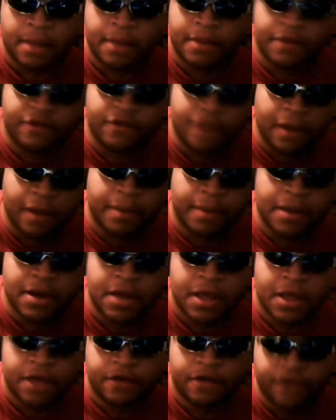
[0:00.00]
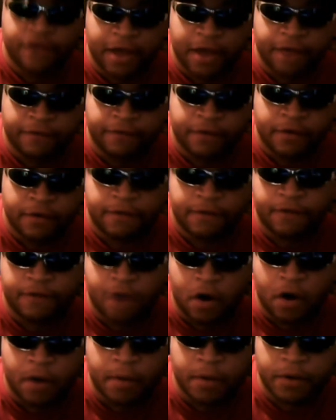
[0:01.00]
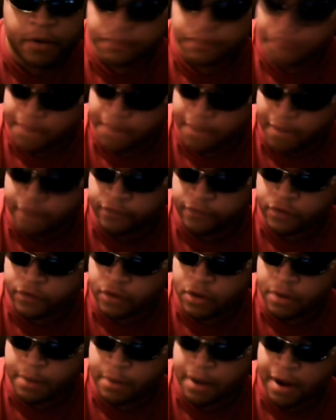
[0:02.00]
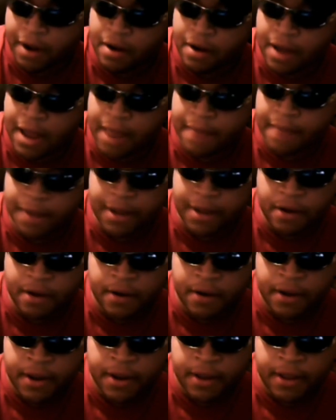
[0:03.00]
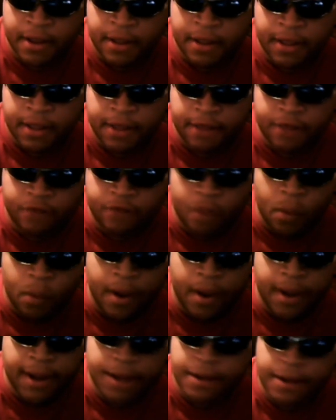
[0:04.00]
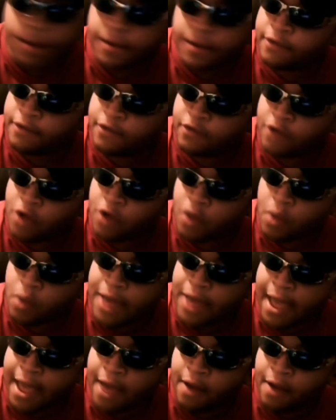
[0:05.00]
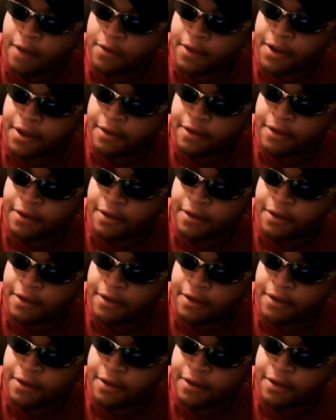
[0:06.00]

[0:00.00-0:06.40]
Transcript: But Jumpin' Jeff Farmer on The Secluded Paradyme here is going to go down,